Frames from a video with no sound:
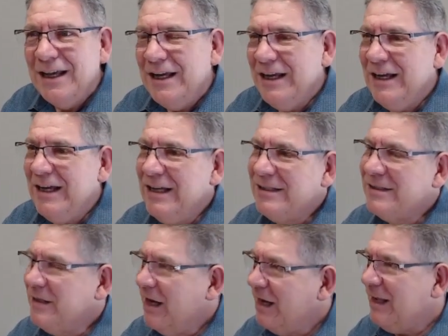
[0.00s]

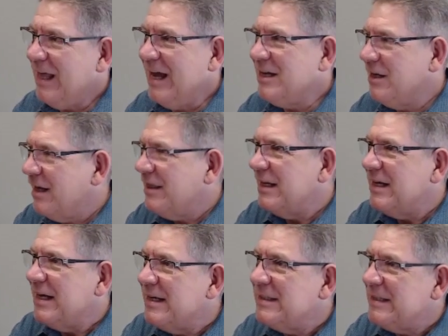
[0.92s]
It's not like
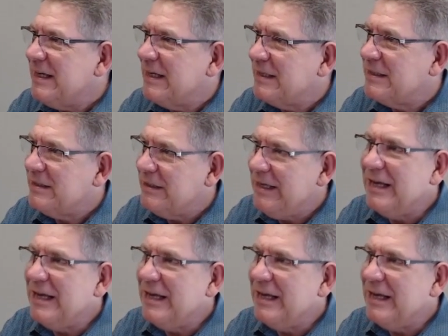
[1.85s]
nothing exists. Yes,